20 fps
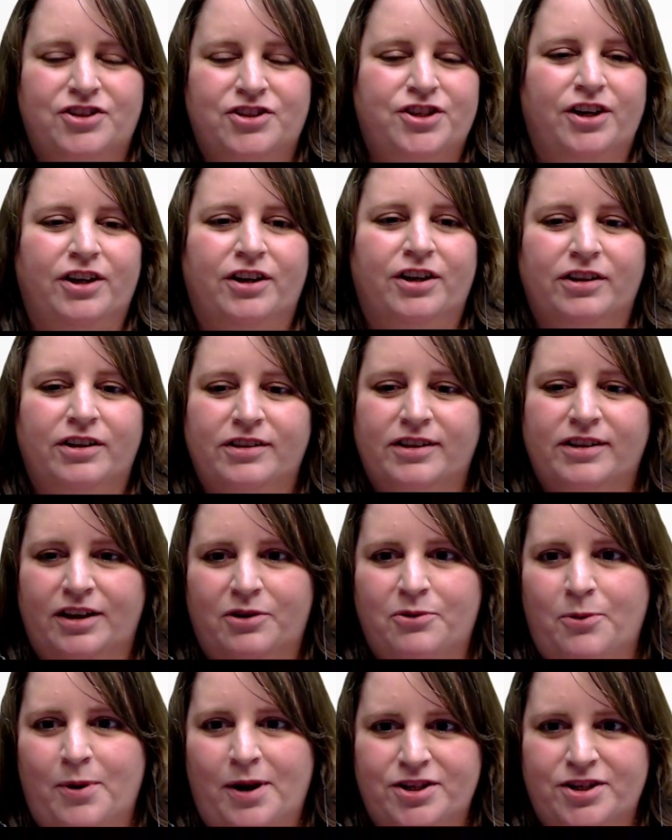share
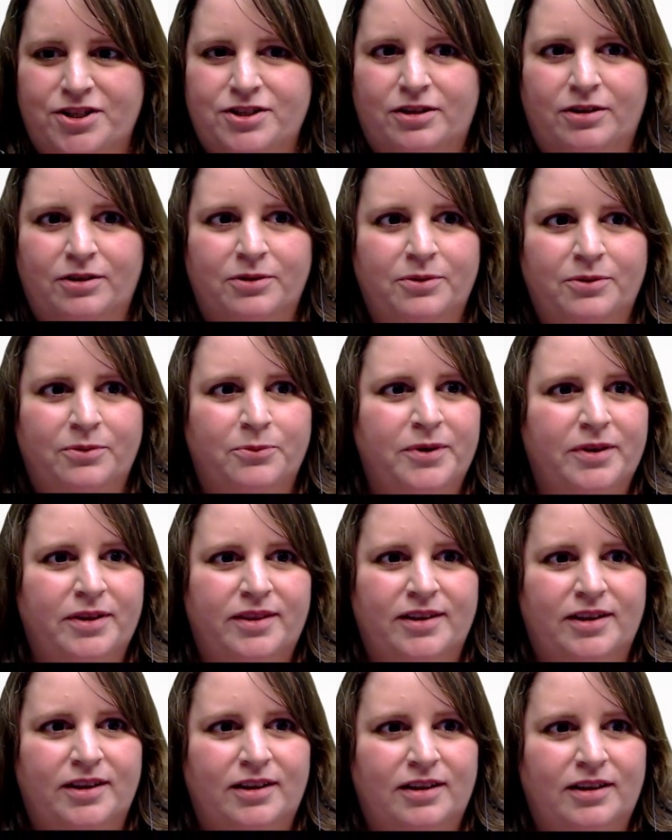the question
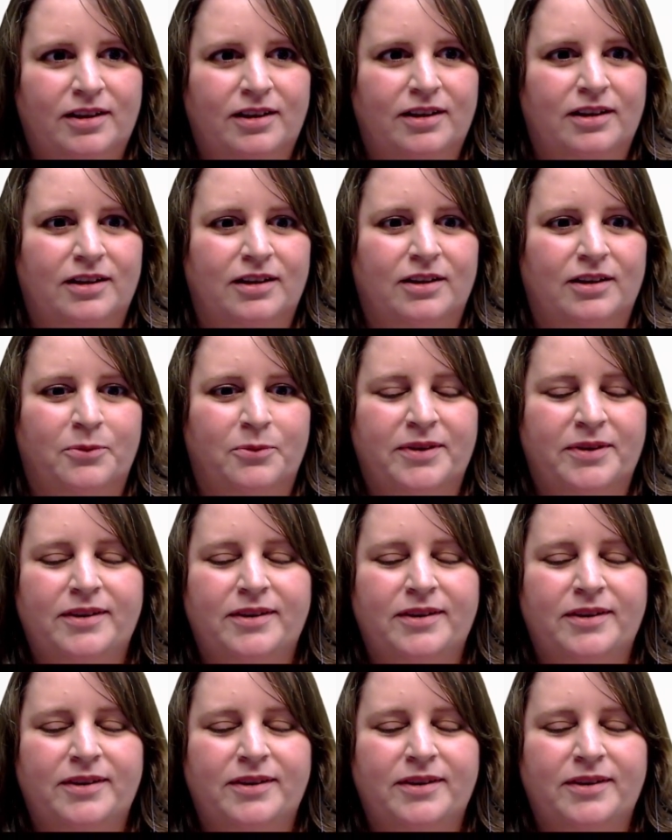with the